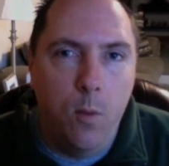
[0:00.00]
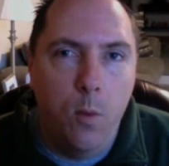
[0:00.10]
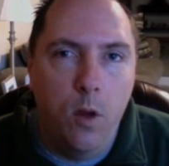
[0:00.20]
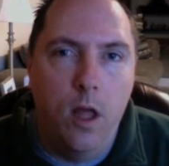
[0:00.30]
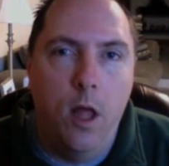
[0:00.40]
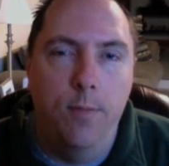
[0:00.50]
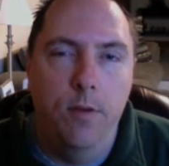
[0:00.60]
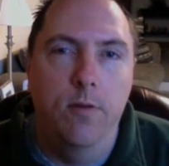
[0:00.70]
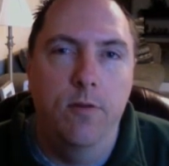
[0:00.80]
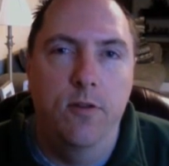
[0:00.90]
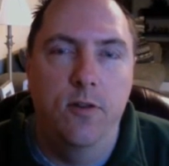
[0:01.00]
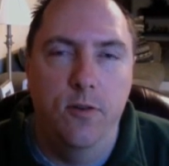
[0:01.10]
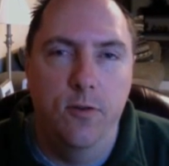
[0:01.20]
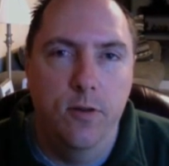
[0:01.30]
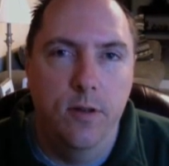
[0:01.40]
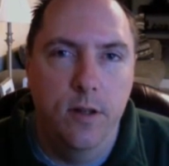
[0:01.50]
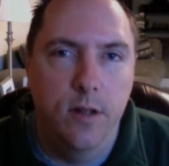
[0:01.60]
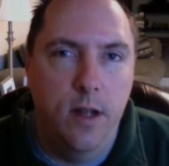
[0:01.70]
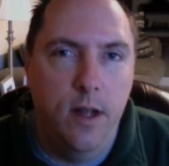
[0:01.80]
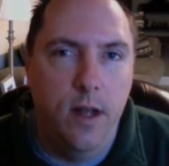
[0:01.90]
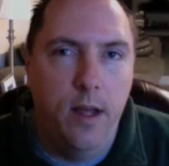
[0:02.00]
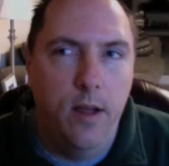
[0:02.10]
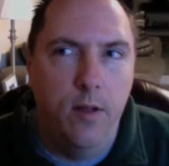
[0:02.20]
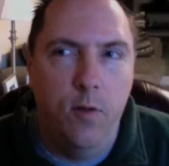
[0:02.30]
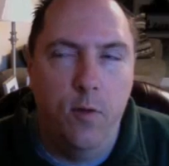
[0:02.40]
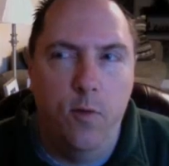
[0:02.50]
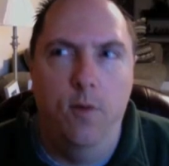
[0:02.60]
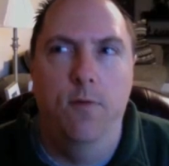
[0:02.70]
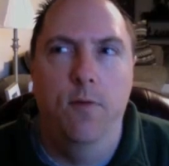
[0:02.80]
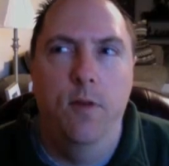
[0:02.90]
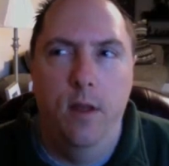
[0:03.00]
will help you to sort of